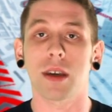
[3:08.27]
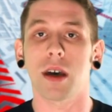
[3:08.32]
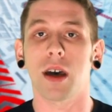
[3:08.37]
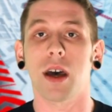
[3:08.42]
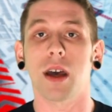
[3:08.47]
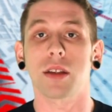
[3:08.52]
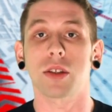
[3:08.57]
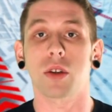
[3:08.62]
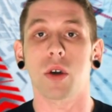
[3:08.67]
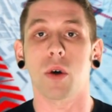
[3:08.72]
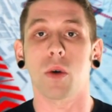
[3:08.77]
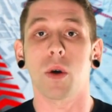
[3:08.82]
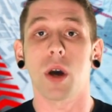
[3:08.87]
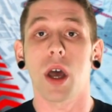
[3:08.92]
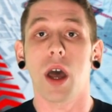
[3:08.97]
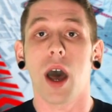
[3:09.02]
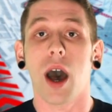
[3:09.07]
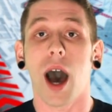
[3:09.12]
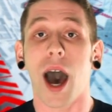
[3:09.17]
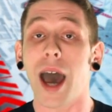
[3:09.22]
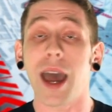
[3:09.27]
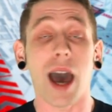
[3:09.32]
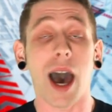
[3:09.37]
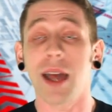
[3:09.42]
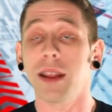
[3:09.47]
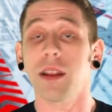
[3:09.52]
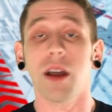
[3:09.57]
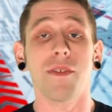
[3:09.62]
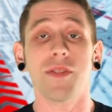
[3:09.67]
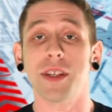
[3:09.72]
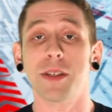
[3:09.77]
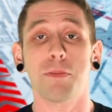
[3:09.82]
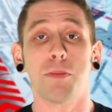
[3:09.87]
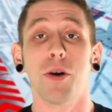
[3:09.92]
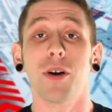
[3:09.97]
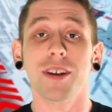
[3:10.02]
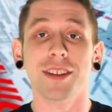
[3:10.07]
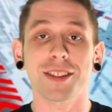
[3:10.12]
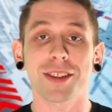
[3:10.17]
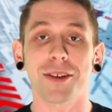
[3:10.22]
So I love this
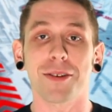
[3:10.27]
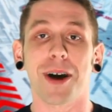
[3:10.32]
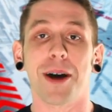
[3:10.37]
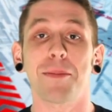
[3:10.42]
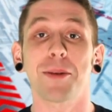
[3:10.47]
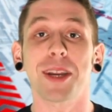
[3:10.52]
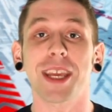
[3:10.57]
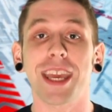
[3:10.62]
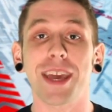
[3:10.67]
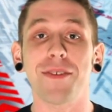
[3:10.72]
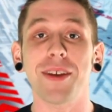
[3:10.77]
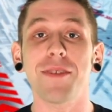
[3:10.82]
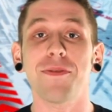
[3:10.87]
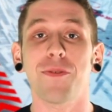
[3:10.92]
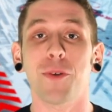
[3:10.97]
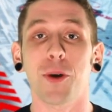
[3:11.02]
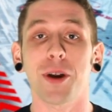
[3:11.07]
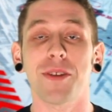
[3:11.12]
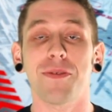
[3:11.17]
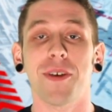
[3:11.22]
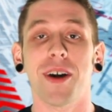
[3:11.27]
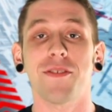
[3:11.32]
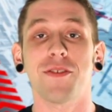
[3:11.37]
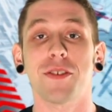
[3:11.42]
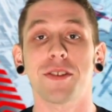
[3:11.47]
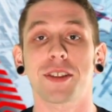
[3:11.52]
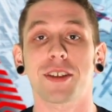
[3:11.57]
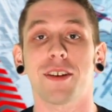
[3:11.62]
book. So I'm going to give it 4 out of 5 Nerd